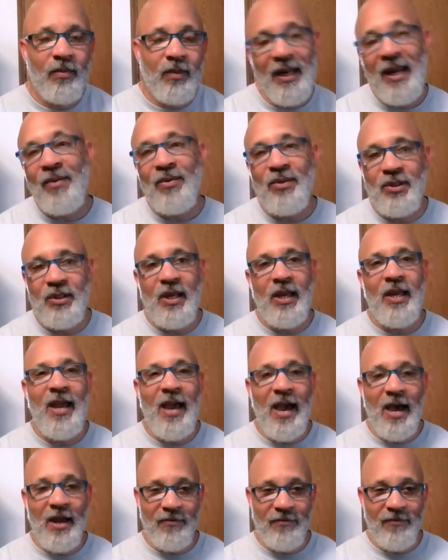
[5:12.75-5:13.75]
I would
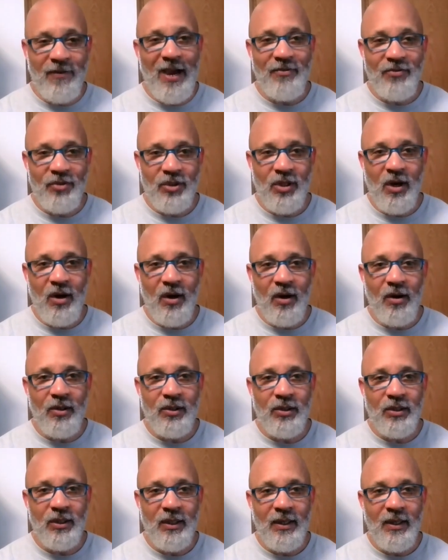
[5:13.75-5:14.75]
say out of 5
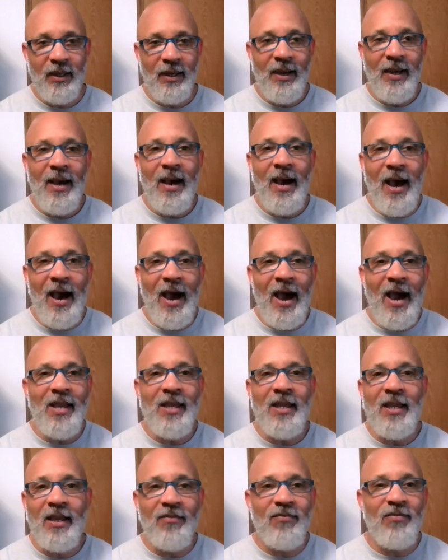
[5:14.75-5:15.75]
stars,
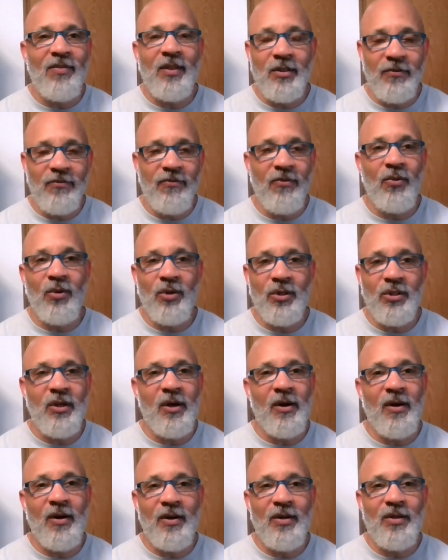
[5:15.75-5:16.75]
I give this 4
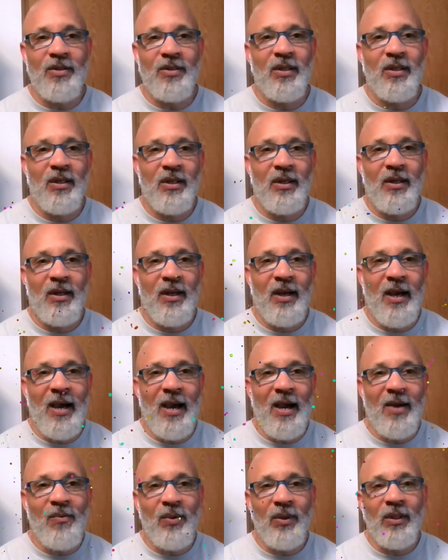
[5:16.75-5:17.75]
stars.
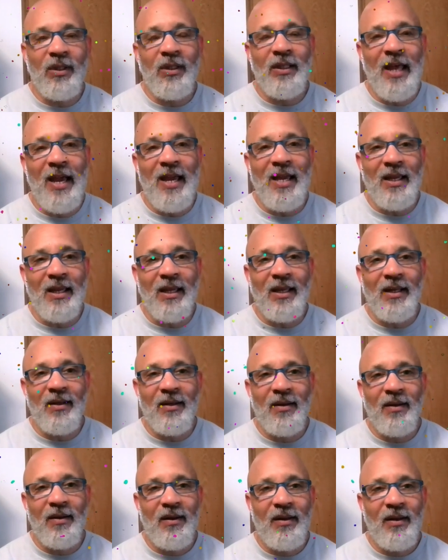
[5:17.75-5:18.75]
I really like it.
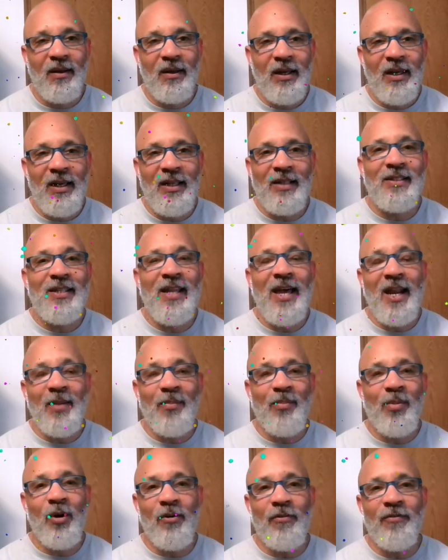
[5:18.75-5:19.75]
It's not
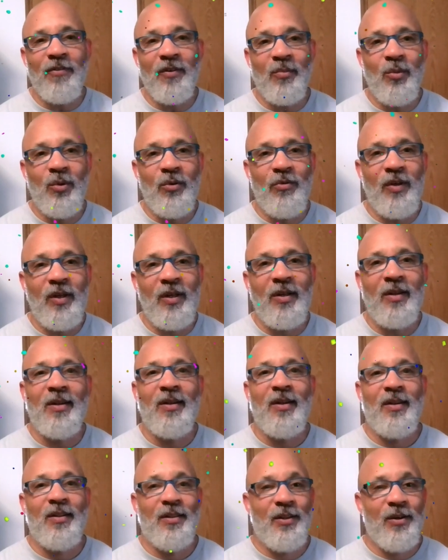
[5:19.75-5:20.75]
a perfect movie.
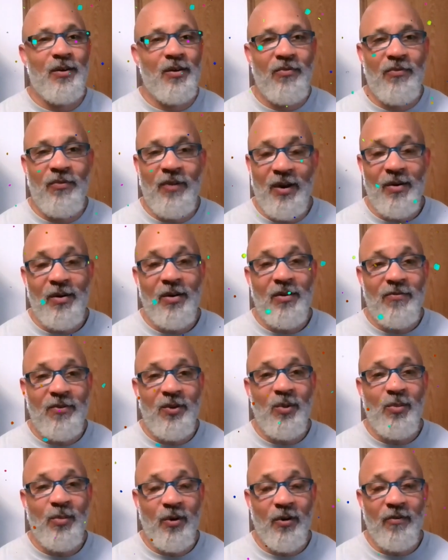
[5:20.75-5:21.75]
There are very
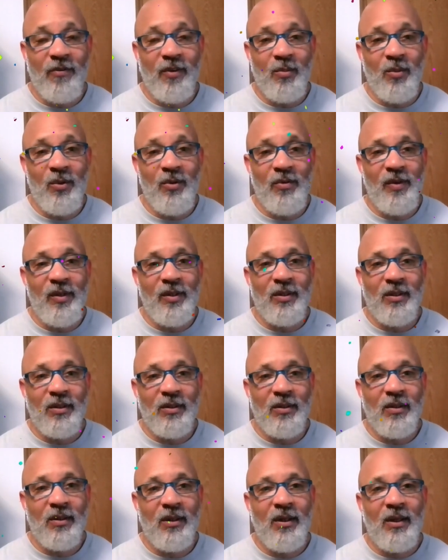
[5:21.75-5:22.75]
few perfect movies,
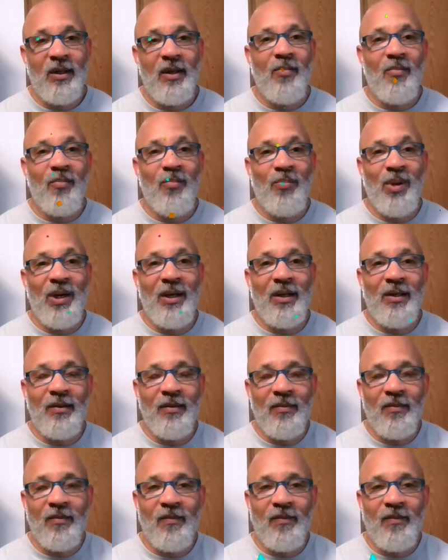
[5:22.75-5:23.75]
but